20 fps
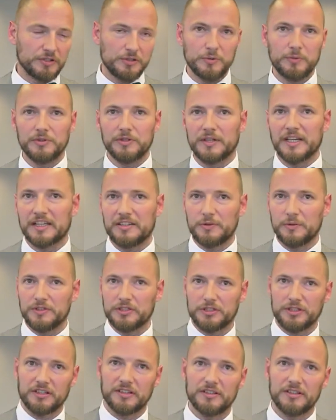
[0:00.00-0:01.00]
attuned you get to
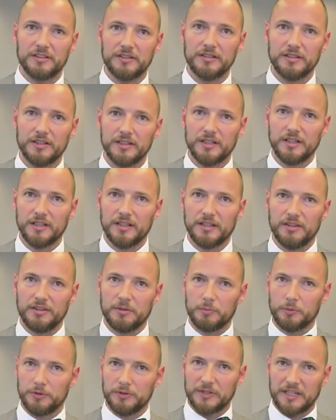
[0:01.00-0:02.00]
each other,
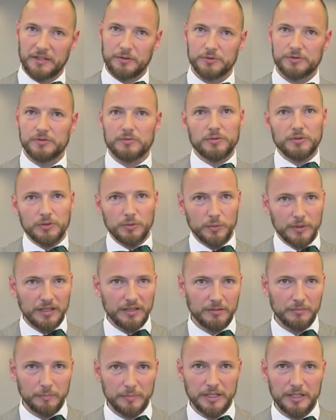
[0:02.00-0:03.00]
the more you can also, you
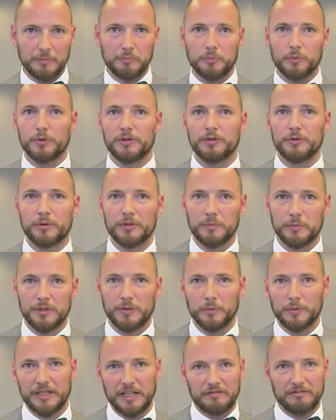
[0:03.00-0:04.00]
will become more
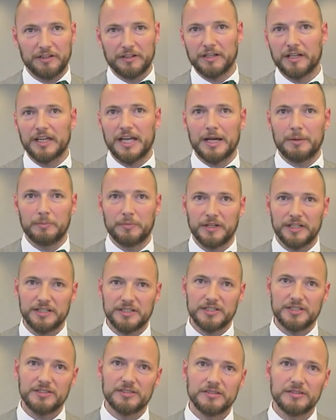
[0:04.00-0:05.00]
normal whenever a camera
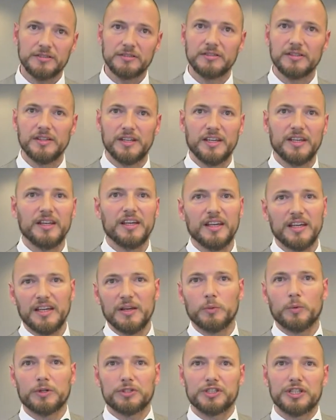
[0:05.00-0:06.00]
is
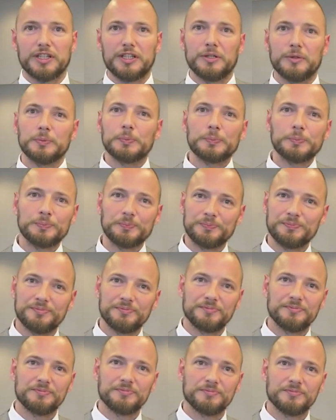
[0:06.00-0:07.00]
watching you.
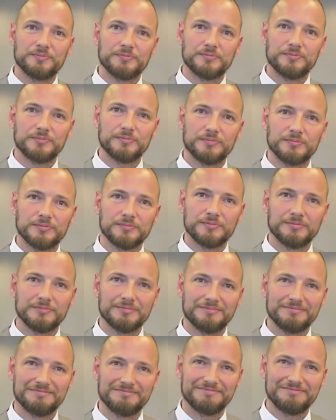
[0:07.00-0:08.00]
Very nice. All right,
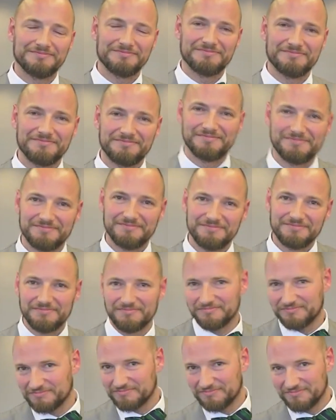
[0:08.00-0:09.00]
Bjorn,
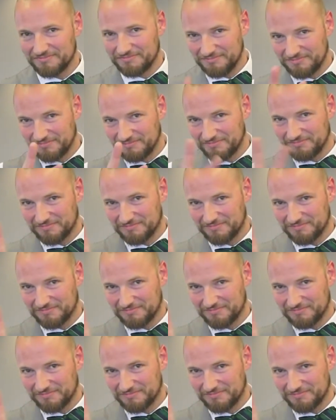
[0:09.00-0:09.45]
thank you a